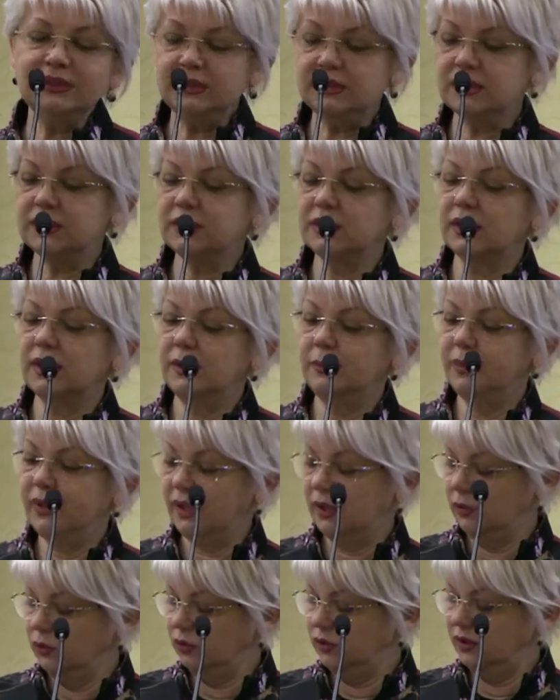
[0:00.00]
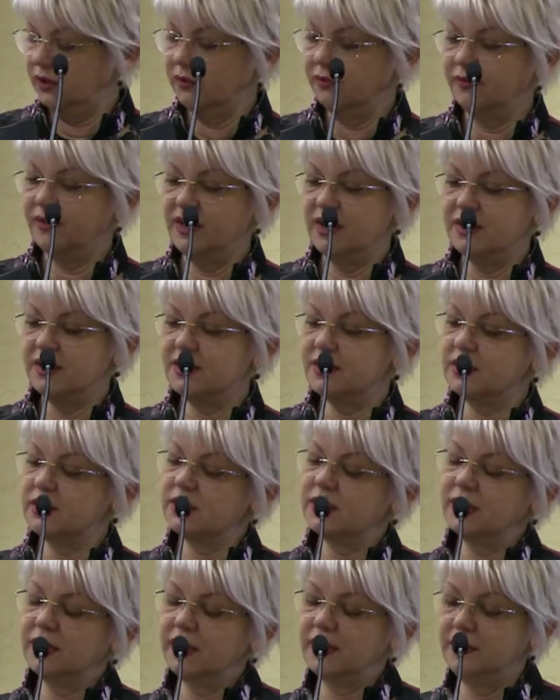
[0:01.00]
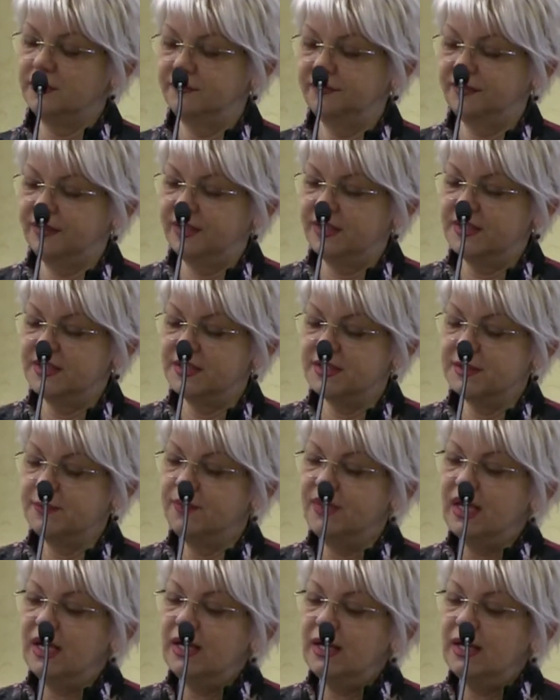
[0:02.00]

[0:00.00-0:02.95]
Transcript: what about waist circumference?